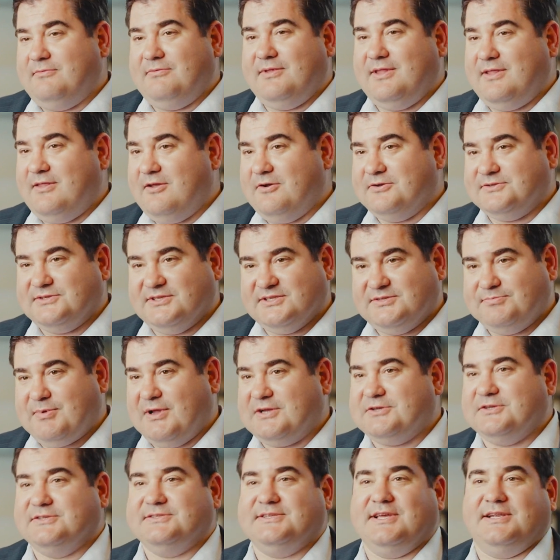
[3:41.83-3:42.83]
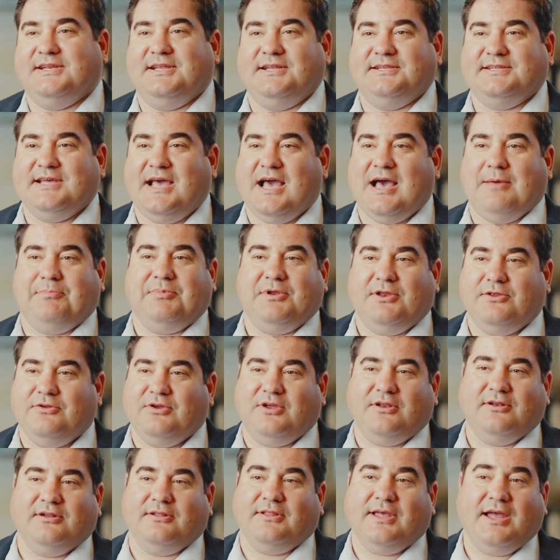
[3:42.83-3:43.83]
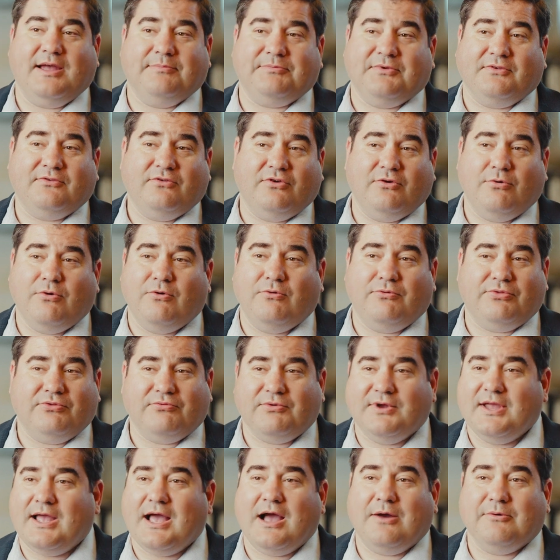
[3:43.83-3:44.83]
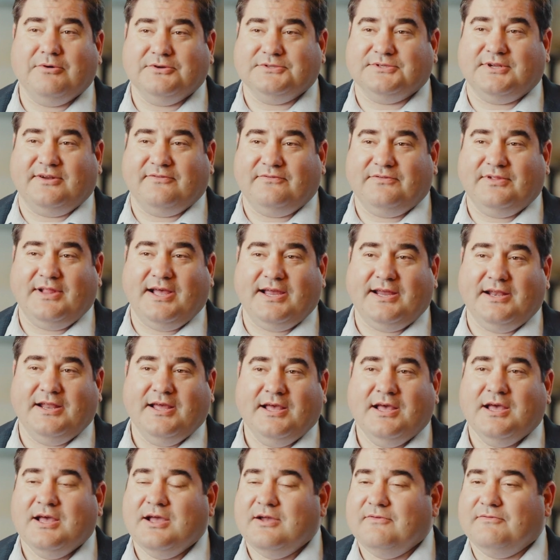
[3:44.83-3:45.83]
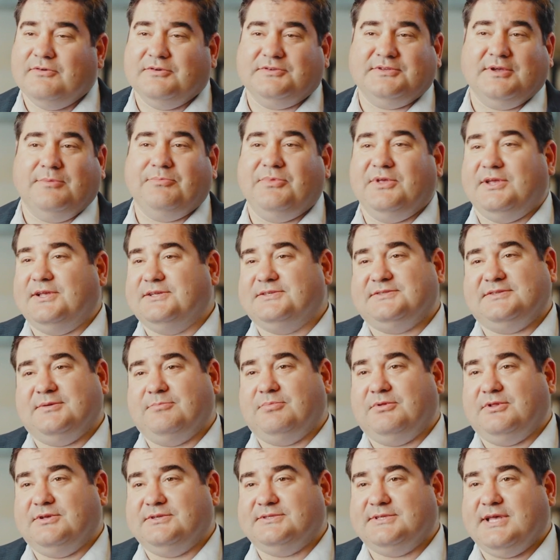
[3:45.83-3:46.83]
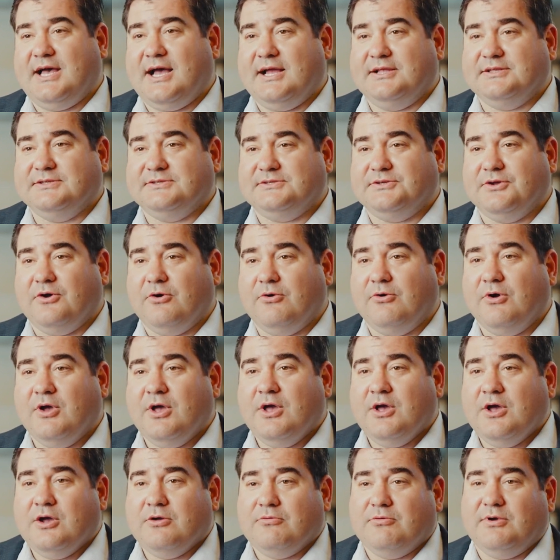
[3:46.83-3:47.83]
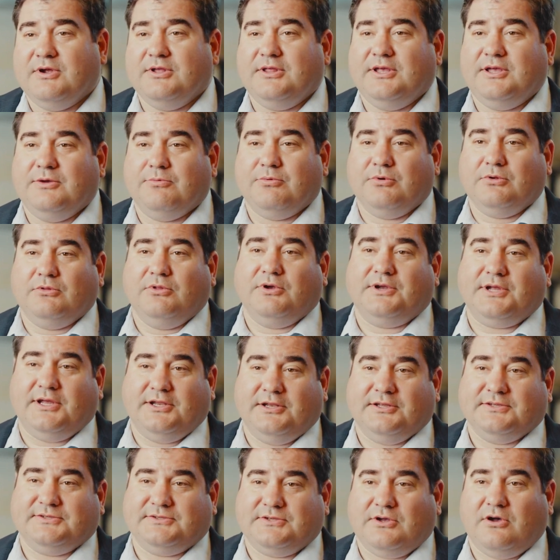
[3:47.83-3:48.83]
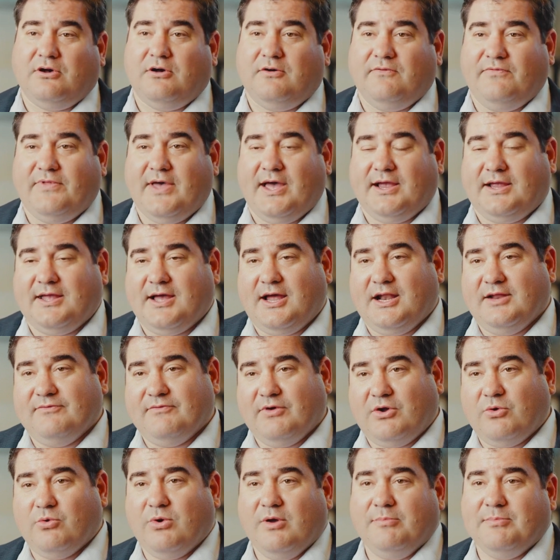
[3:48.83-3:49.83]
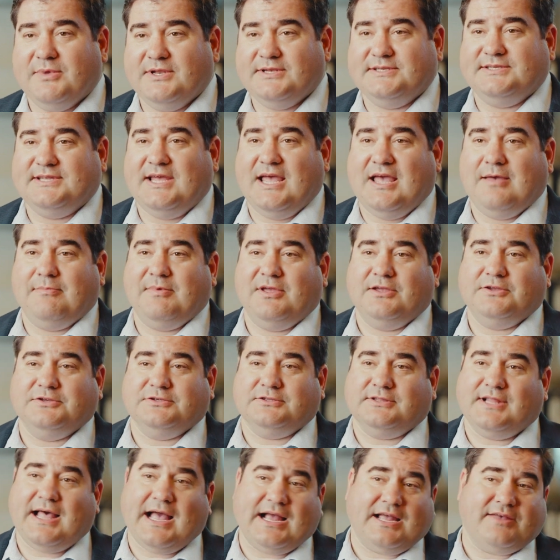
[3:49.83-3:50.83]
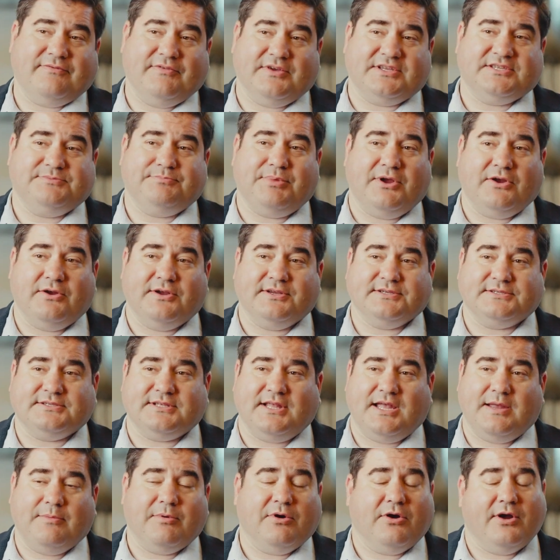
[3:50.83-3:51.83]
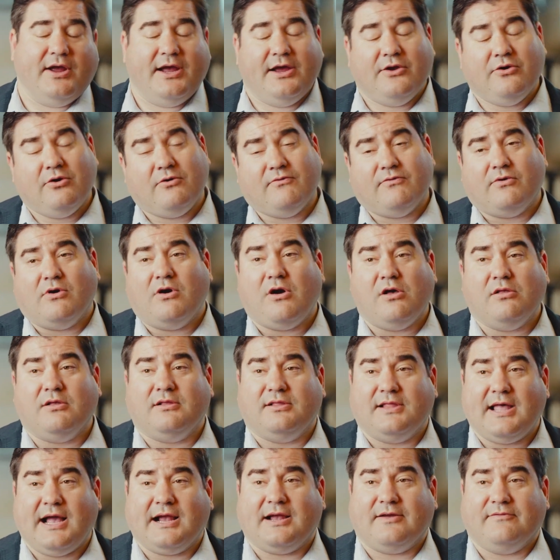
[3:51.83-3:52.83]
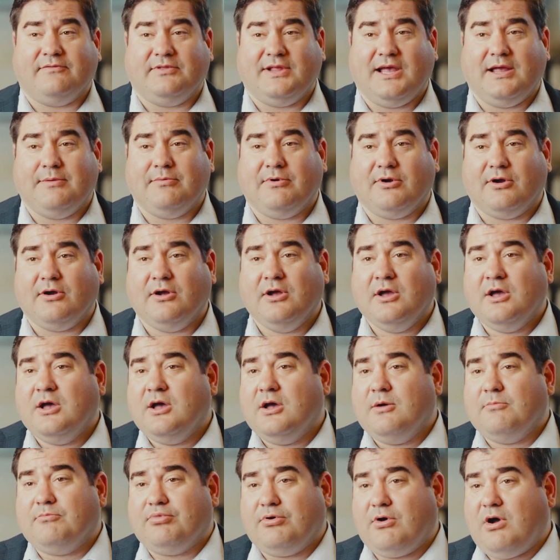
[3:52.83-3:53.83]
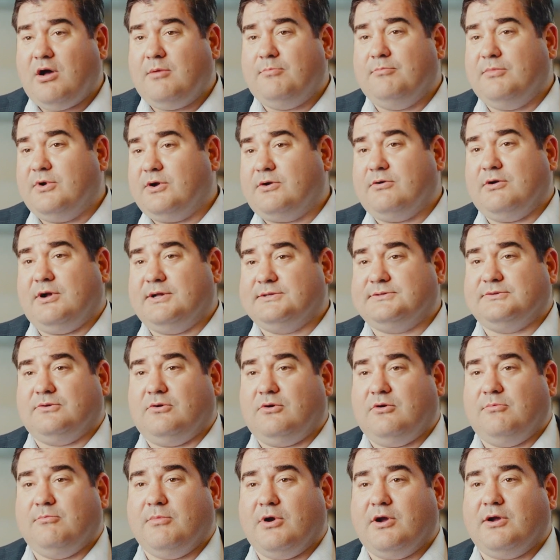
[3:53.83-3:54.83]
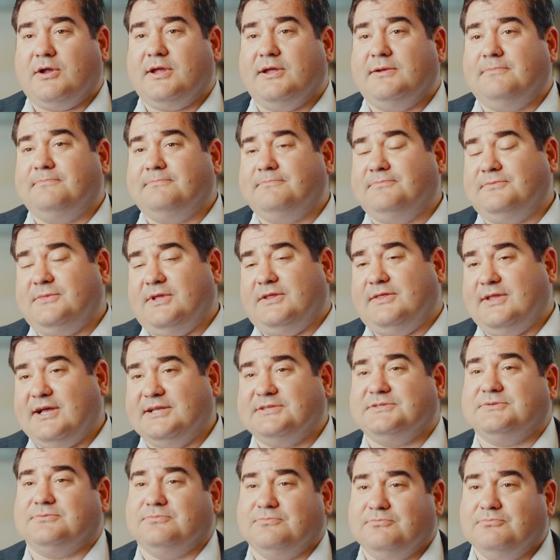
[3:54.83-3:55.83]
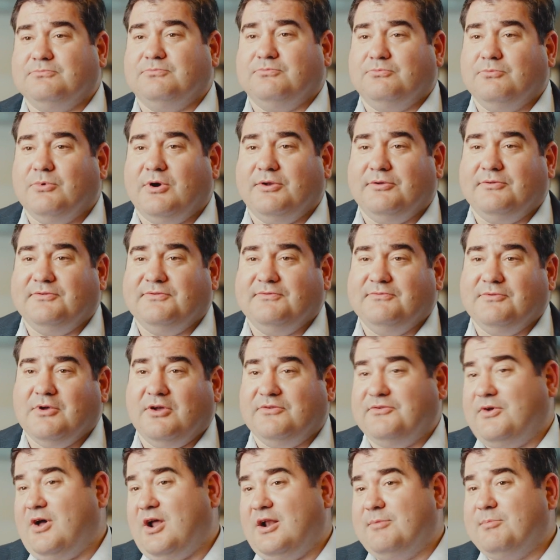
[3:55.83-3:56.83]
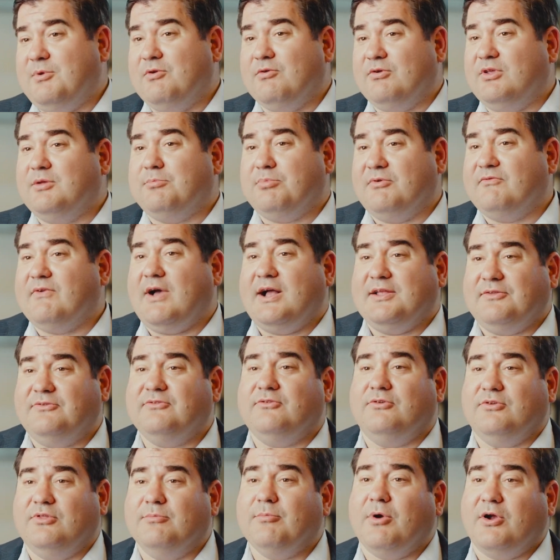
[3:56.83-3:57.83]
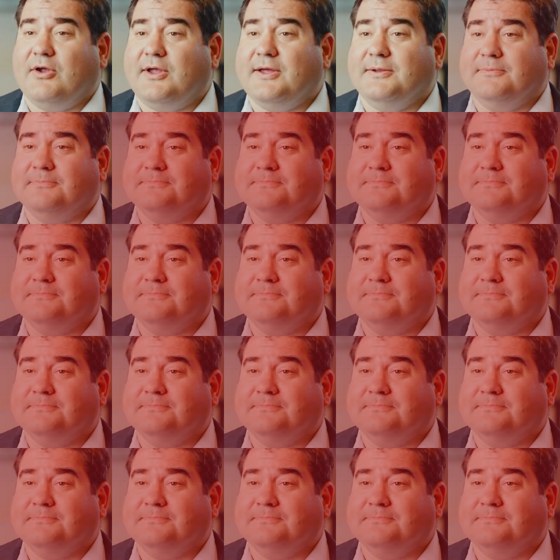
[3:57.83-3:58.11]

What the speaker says: there's inspections that need to happen, and you can delay up to 2-3 hours on a flight for something as simple as that. And so really we're looking to solve that kind of equipment damage, lack of experienced labor, and overall a lack of labor problem across the whole market. And that's what autonomy really provides to the market.